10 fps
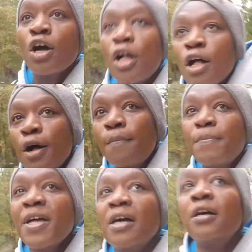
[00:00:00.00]
3
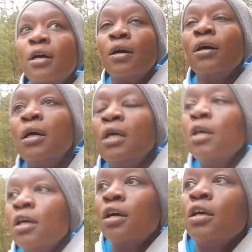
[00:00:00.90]

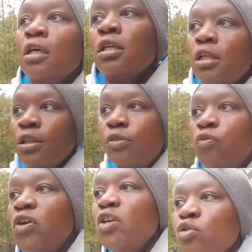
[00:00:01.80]

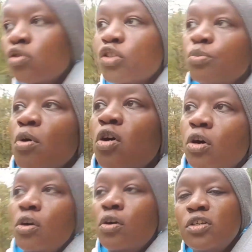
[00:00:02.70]
euros more, or
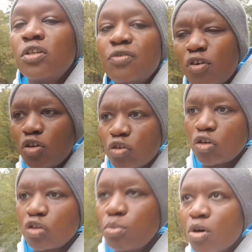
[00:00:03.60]
is it 4 euros
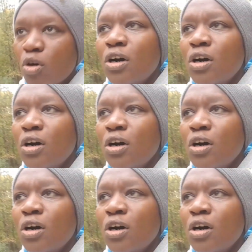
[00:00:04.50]
more?